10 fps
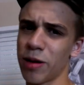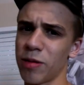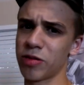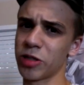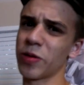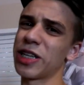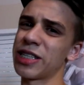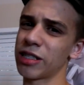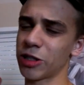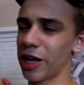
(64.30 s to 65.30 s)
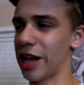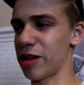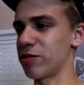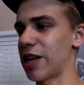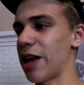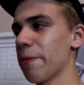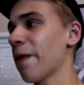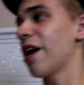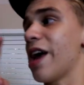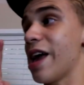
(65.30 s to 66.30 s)
on both situations. I'll show you how to use that.
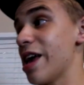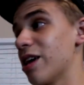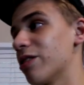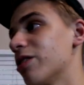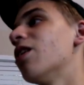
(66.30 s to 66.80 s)
And